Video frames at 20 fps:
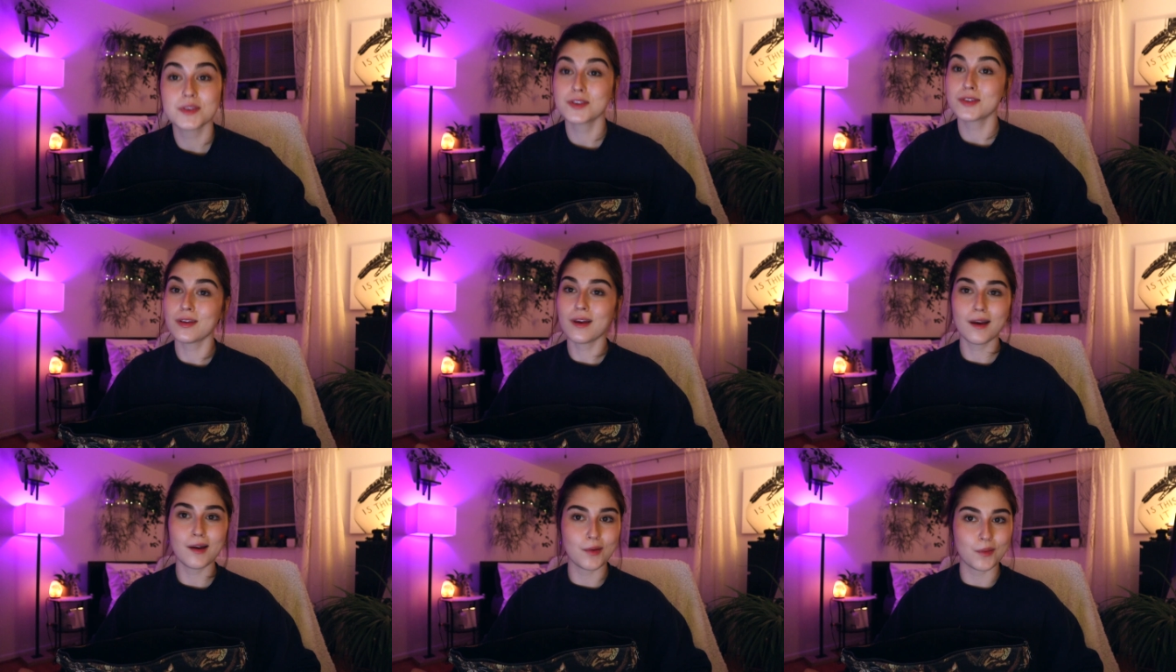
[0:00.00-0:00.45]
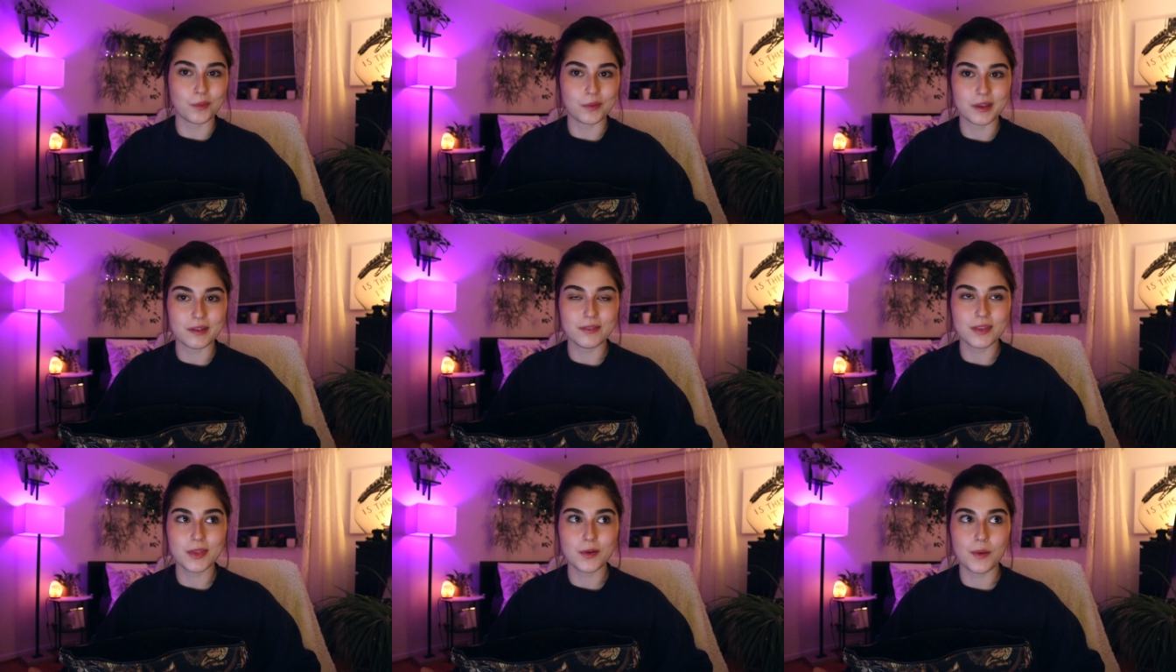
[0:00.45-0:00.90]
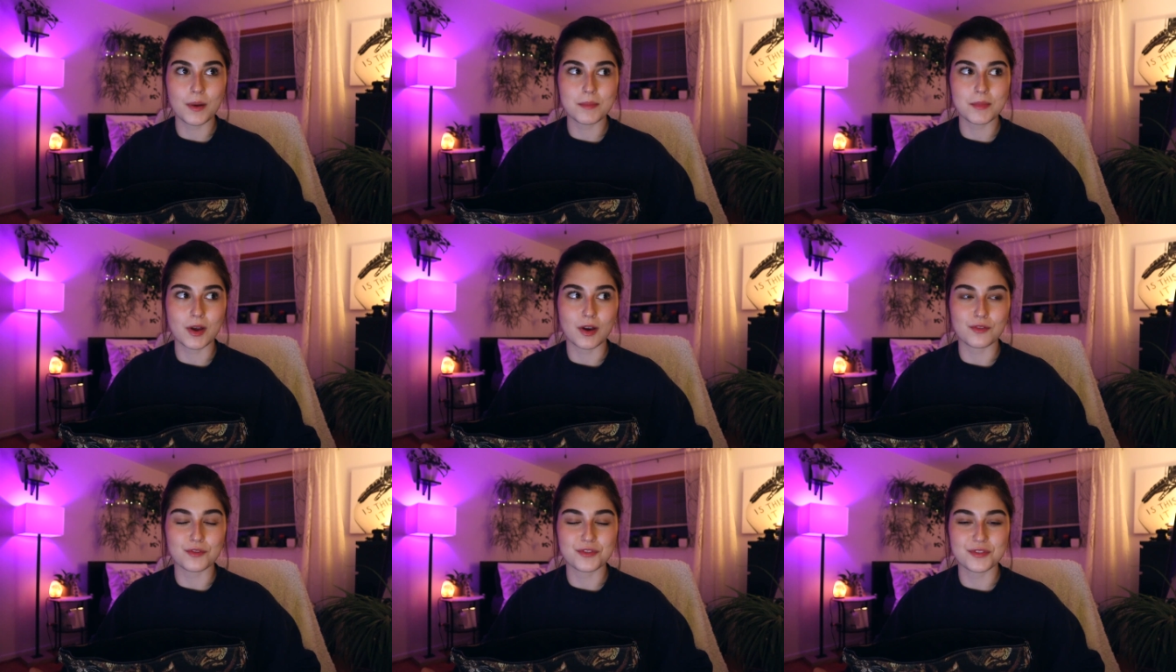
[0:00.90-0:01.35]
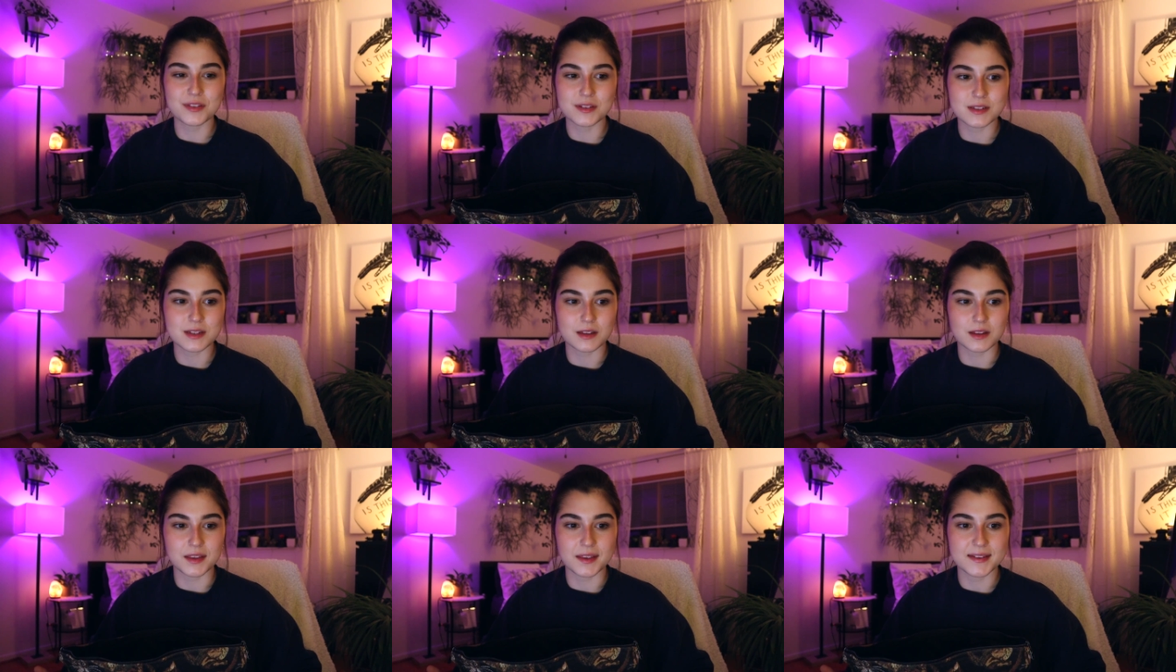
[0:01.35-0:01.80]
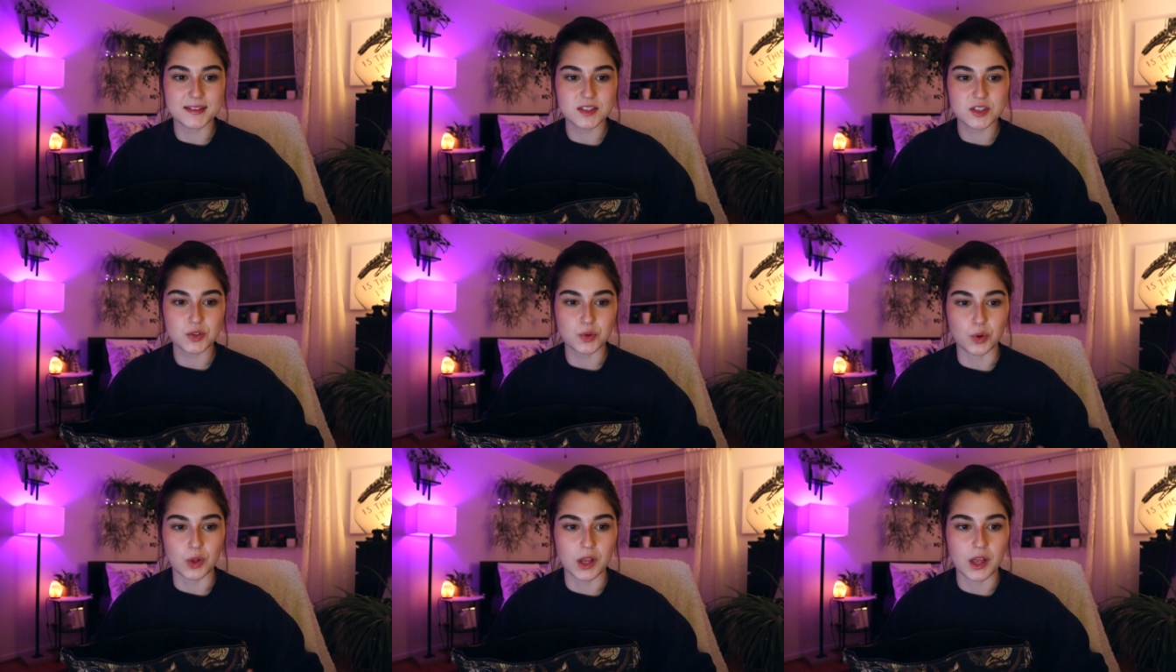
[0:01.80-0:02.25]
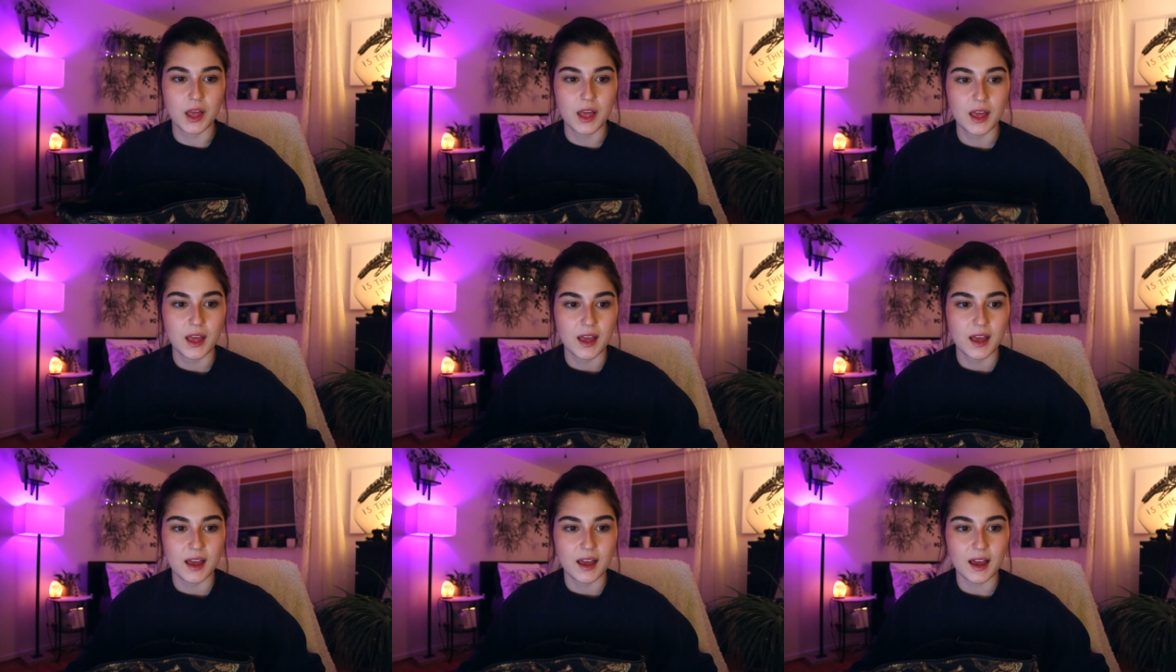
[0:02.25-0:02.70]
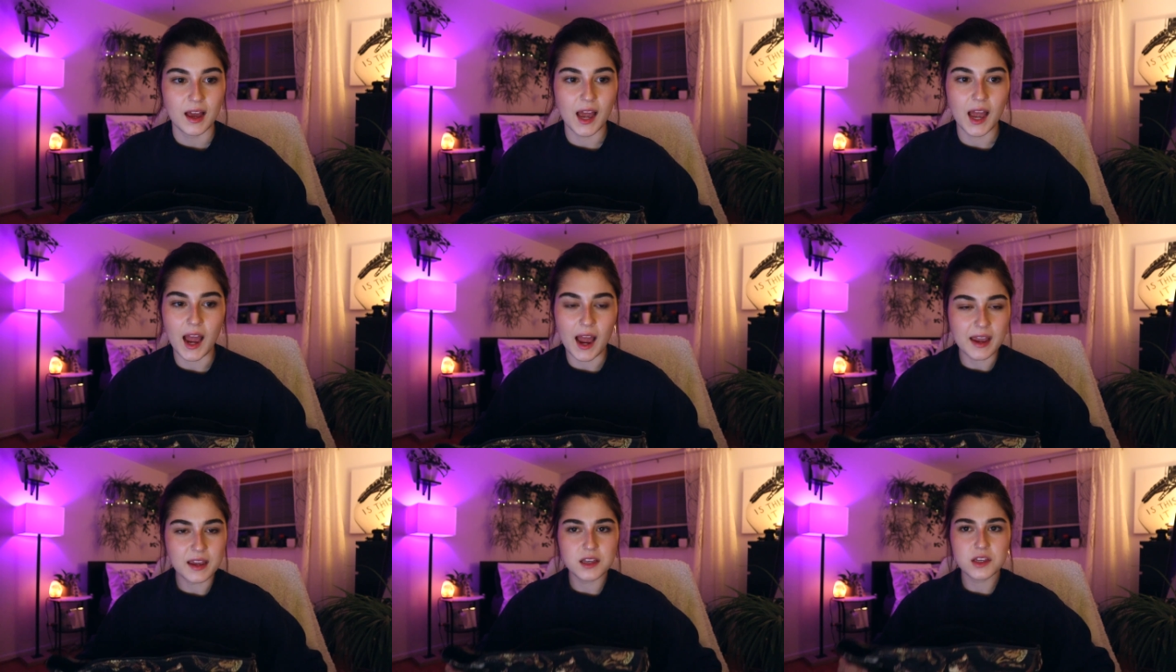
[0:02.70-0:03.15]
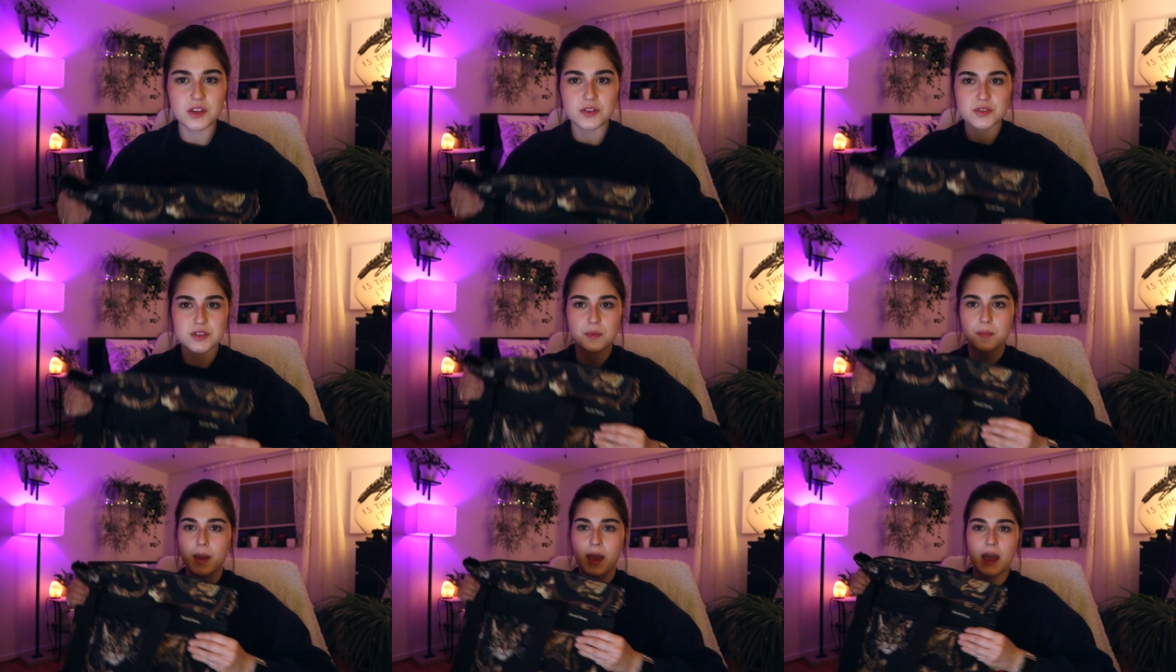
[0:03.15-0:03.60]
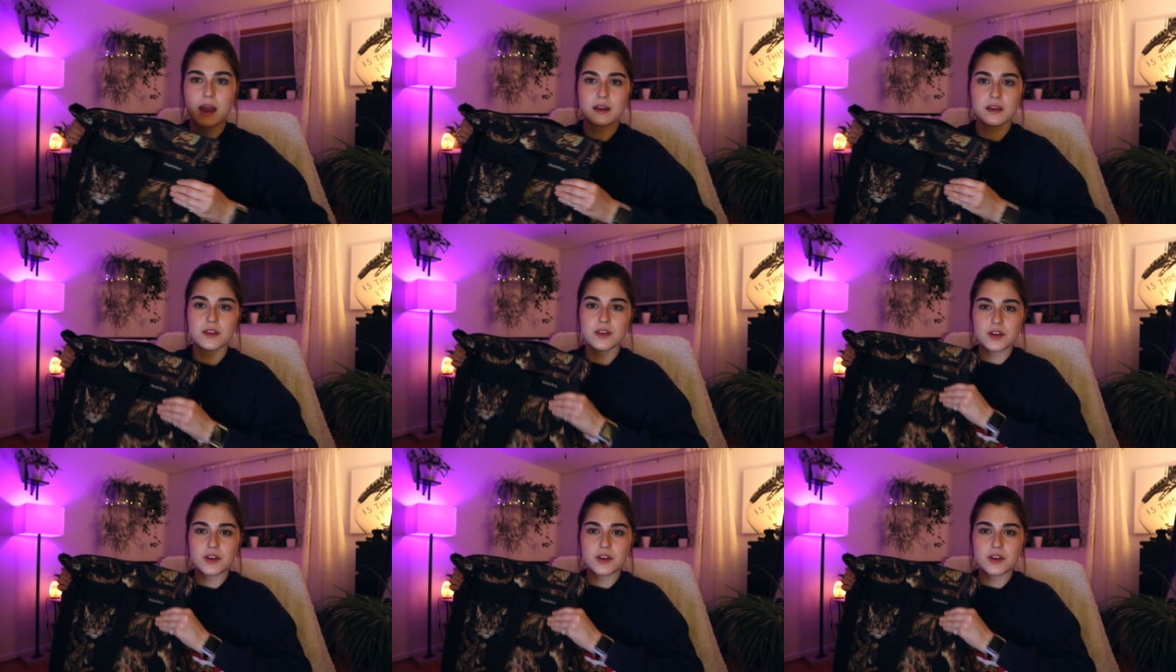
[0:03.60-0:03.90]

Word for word: So even though I'm not physically in school, I, I could use a bag.